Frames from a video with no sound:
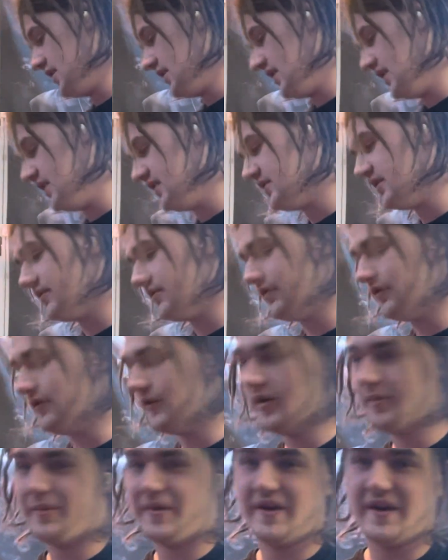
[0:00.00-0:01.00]
isn't
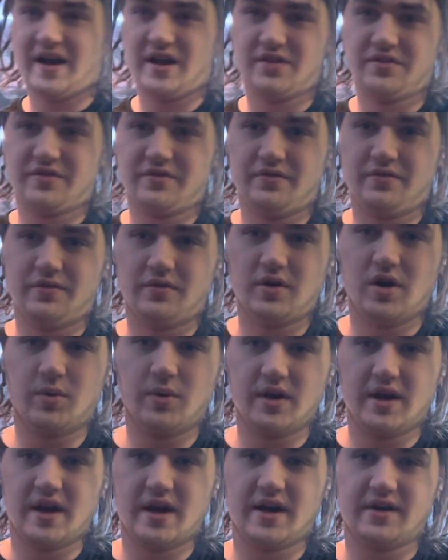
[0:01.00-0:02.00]
flipping as
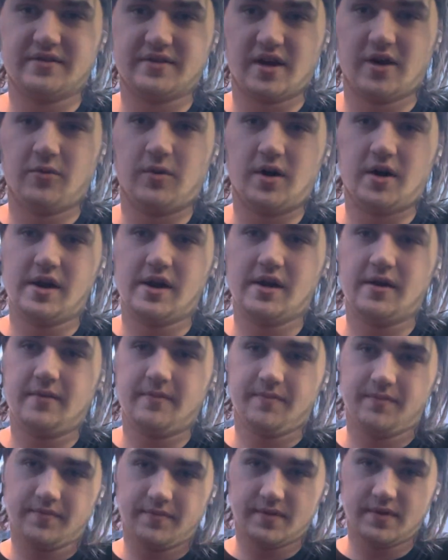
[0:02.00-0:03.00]
flowy as I want it.
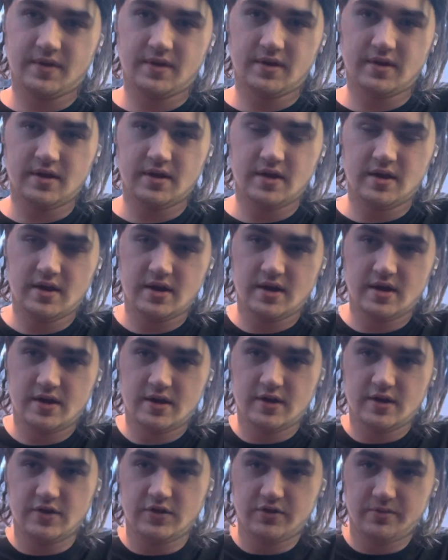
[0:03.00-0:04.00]

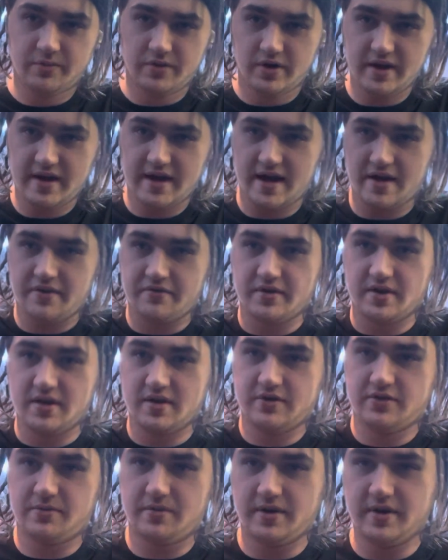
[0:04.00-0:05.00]
It's pretty heavy,
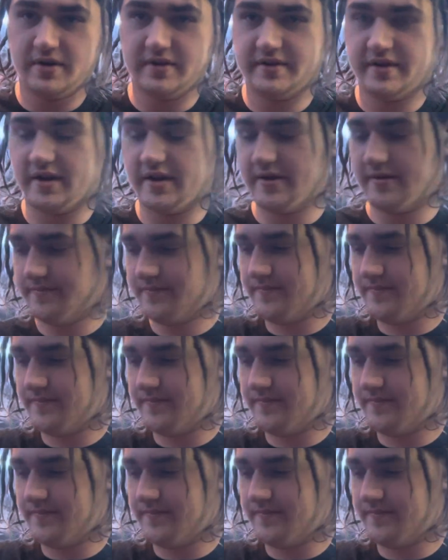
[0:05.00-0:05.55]
it's pretty tight.